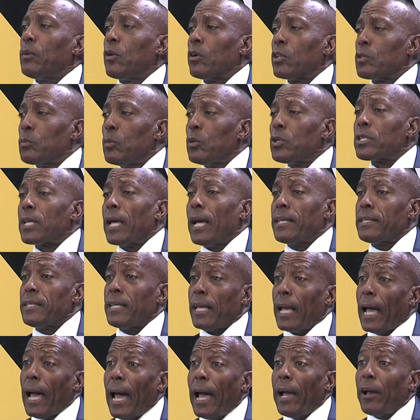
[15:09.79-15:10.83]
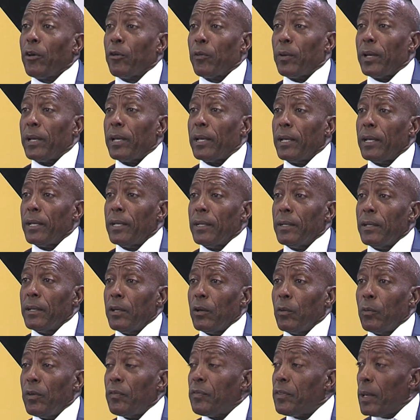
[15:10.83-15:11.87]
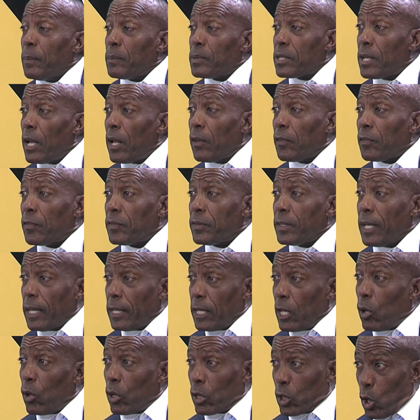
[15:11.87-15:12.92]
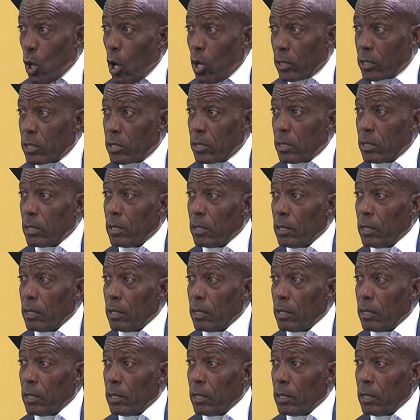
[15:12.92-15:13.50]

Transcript: Because most guys, they're angry with themselves that they got caught,